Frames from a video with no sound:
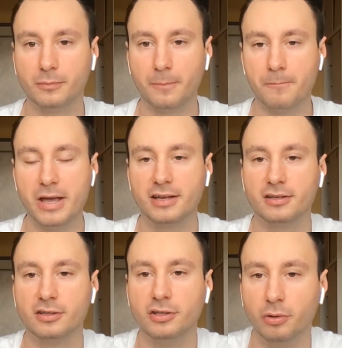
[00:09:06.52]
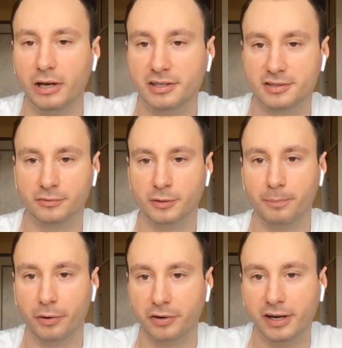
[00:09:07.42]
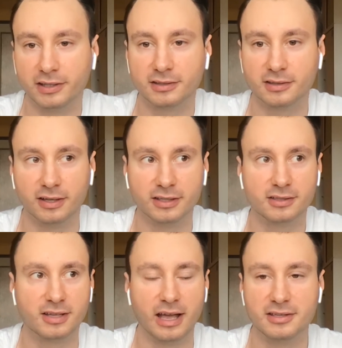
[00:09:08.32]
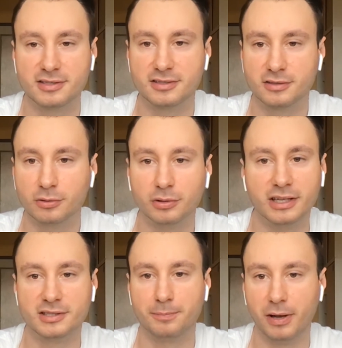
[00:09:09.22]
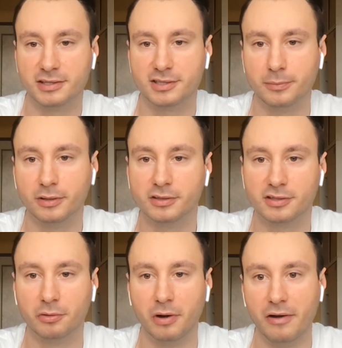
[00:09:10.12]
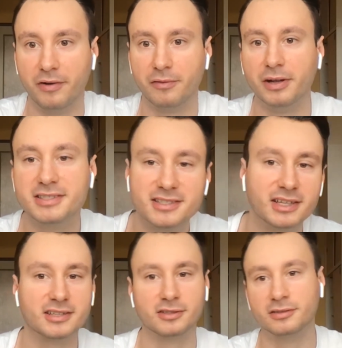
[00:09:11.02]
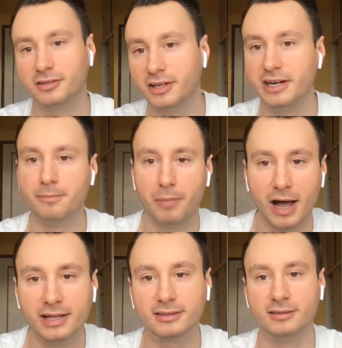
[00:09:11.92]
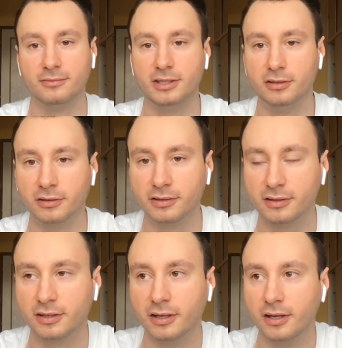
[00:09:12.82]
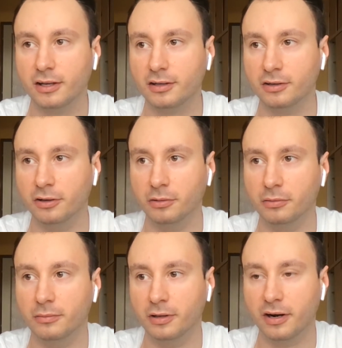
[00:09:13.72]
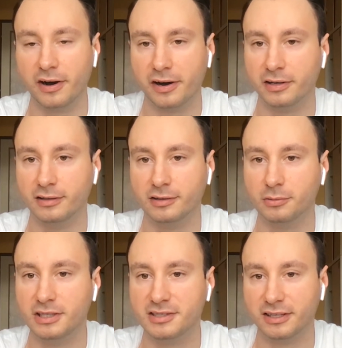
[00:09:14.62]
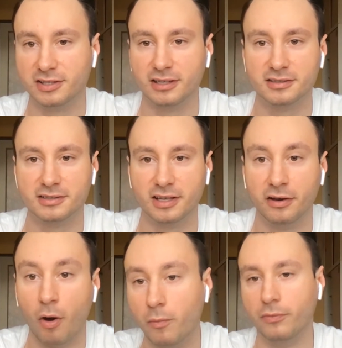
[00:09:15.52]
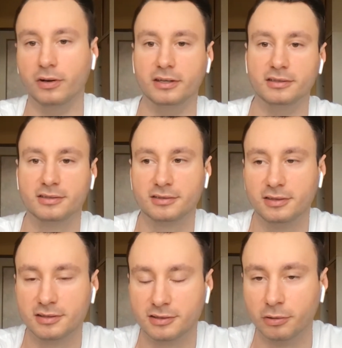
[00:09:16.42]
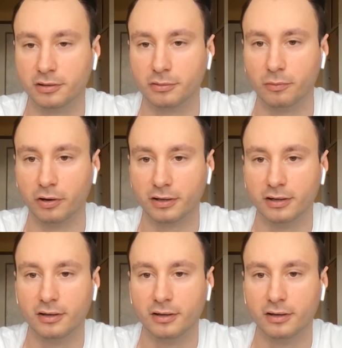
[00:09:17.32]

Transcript: make the UX of the product like as good as possible, so everyone stays on the green path and we don't run into these edge cases, and hopefully this is going to work.